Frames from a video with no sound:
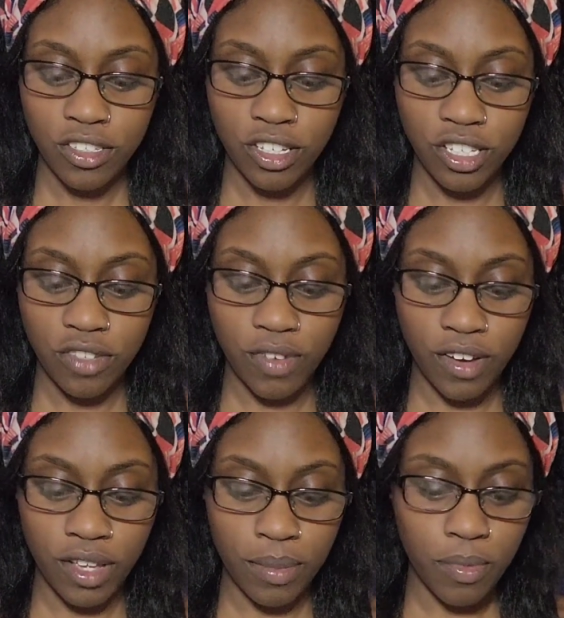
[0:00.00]
So this is
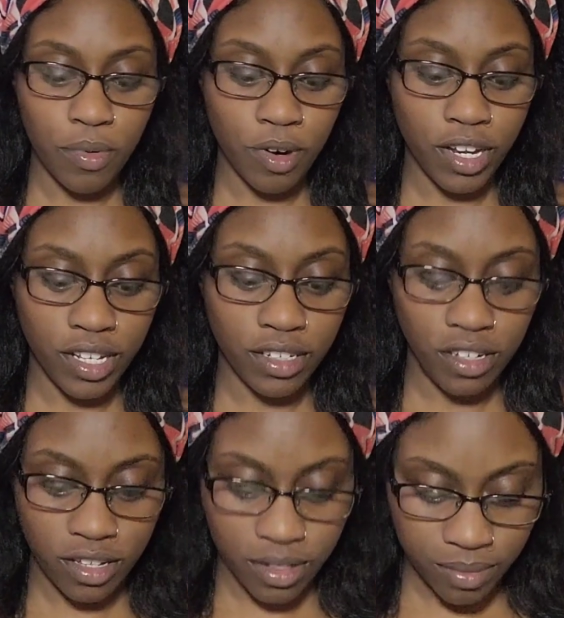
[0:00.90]
very important
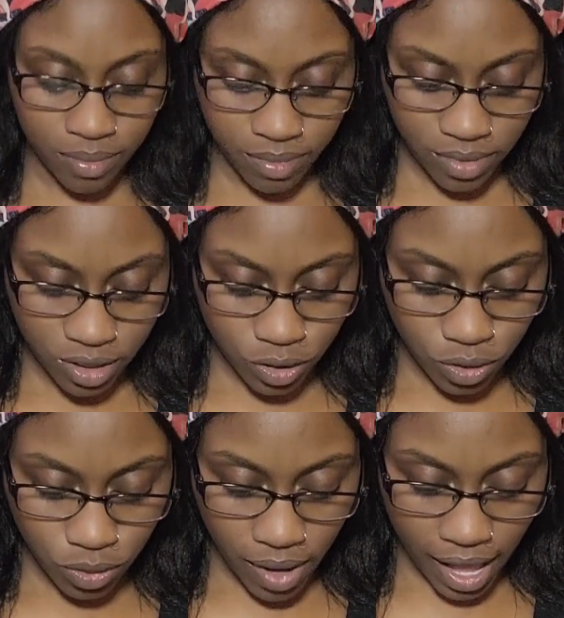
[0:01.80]
um,
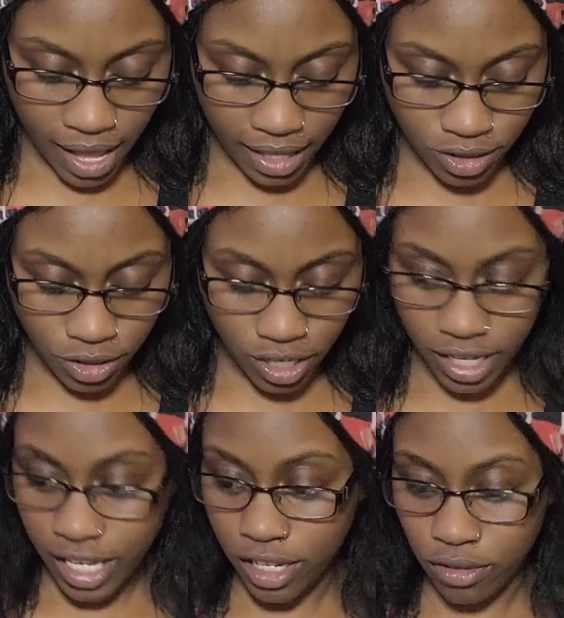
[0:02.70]
to add to
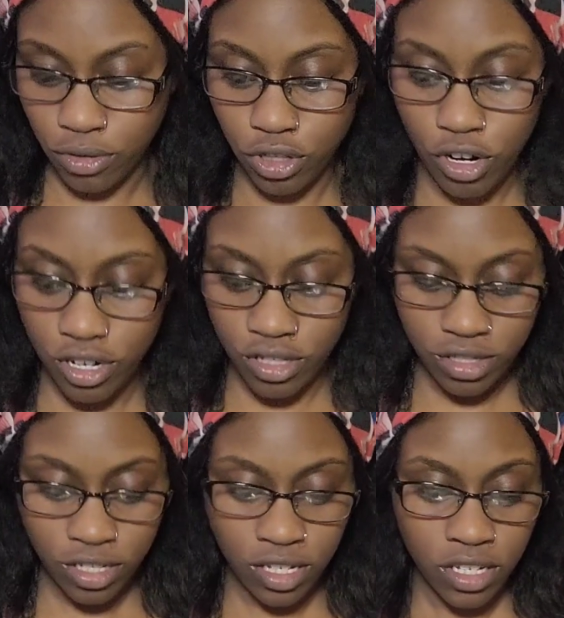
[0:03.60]
your candle
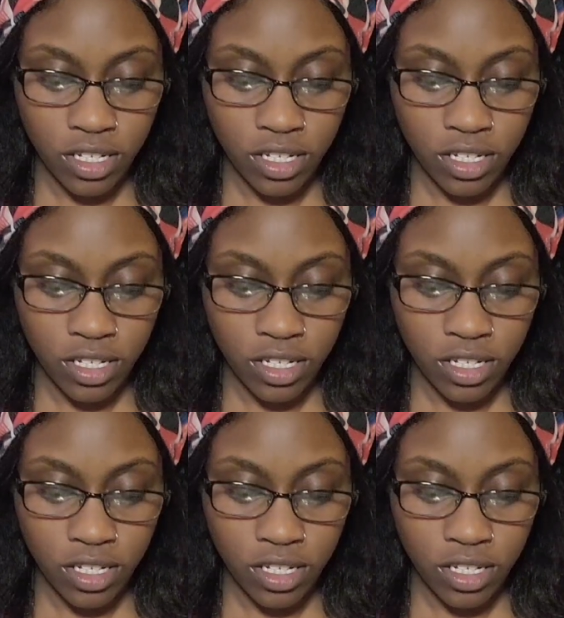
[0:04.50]
jars.